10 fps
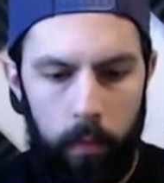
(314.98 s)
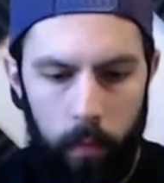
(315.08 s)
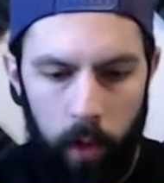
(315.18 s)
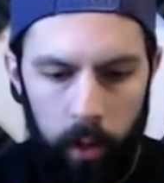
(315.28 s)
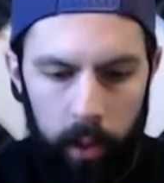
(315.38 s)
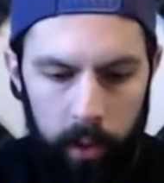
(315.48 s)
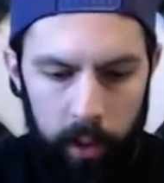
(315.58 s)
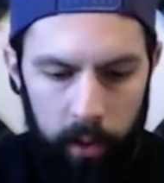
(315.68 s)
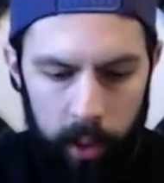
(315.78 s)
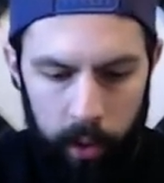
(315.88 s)
Set
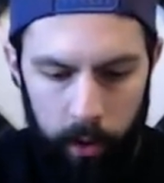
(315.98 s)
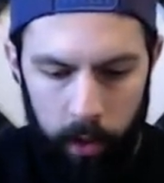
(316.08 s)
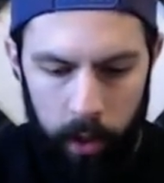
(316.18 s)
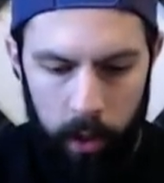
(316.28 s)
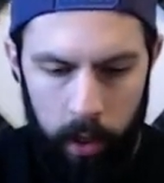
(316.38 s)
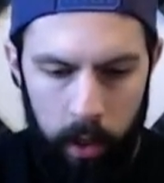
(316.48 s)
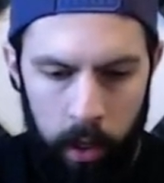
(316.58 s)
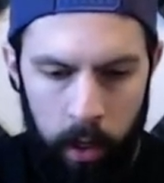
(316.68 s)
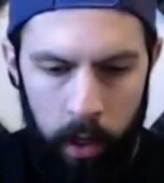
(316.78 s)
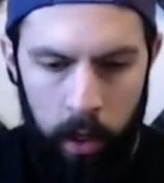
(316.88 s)
this down
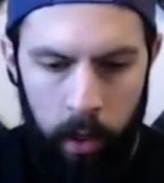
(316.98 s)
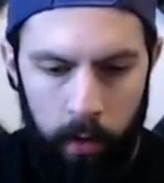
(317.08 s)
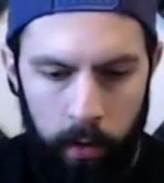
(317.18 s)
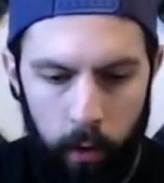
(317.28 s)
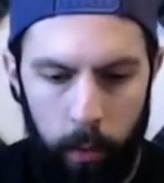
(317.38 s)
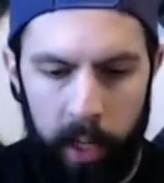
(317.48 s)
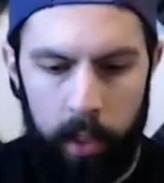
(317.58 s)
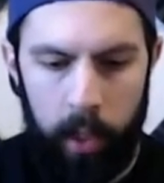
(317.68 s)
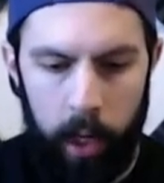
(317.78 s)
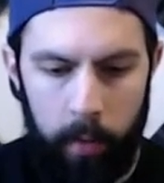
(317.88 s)
for my
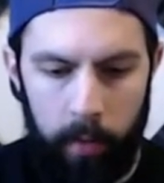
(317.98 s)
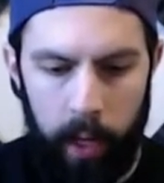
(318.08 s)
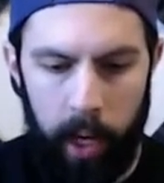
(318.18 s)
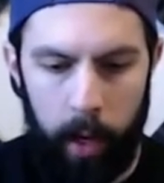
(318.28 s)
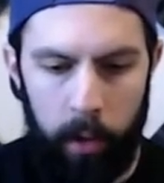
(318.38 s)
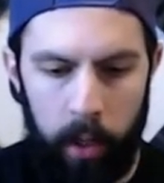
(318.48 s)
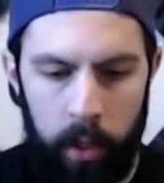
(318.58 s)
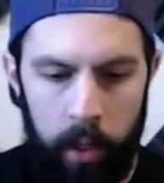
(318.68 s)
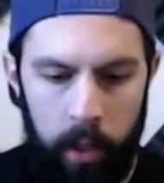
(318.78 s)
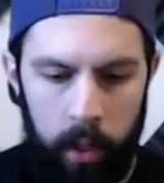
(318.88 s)
top camera.
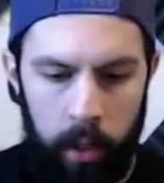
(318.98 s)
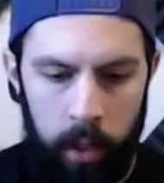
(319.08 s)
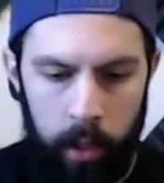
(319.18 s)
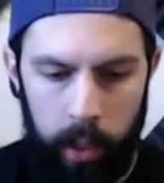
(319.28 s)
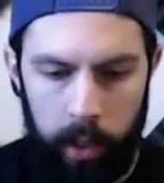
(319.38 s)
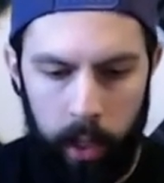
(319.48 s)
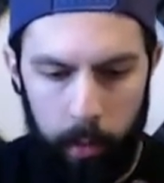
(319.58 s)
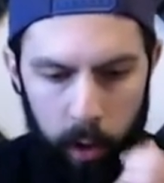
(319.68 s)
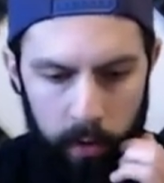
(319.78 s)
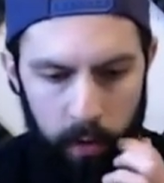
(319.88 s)
Get that beautiful